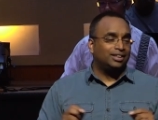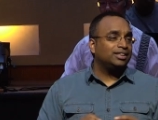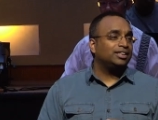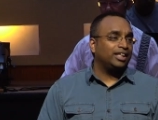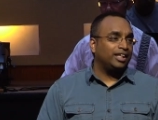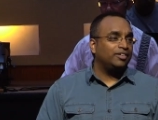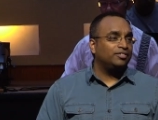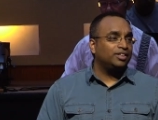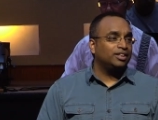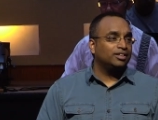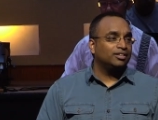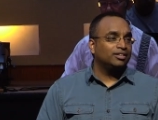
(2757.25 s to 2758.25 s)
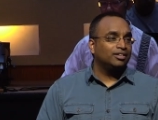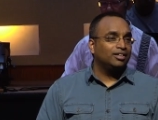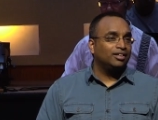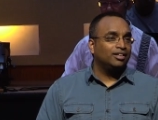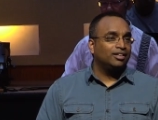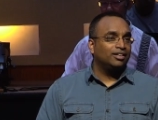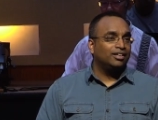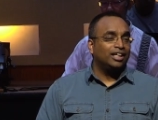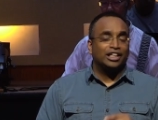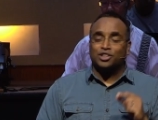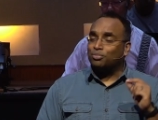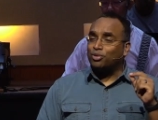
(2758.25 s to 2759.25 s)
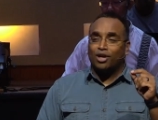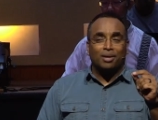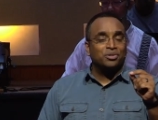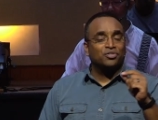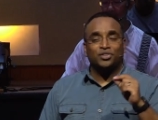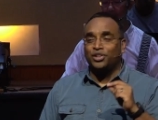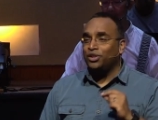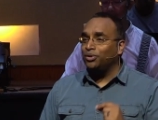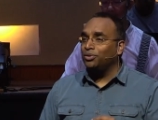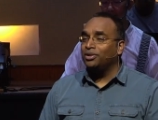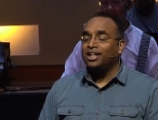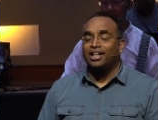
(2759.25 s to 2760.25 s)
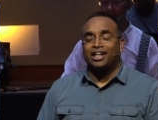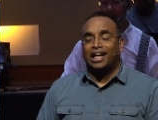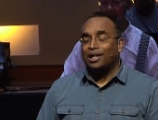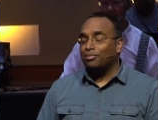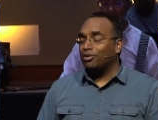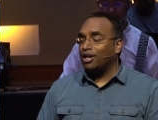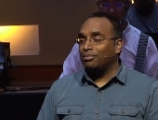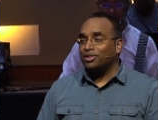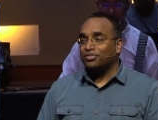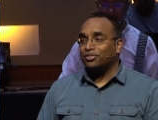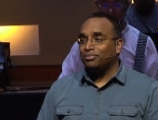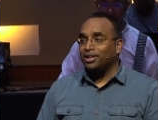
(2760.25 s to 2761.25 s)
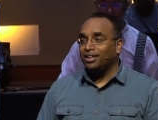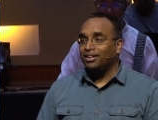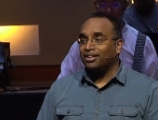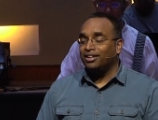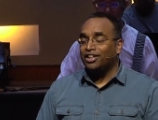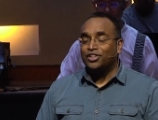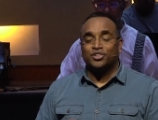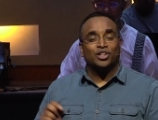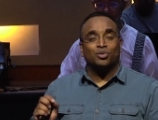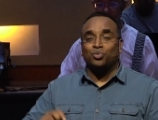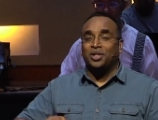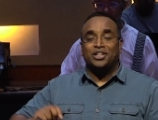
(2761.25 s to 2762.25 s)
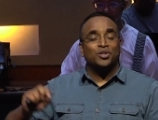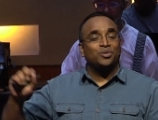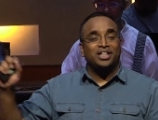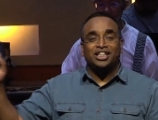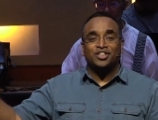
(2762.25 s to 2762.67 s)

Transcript: saved. It's a promise for you and a promise for me, so that we don't need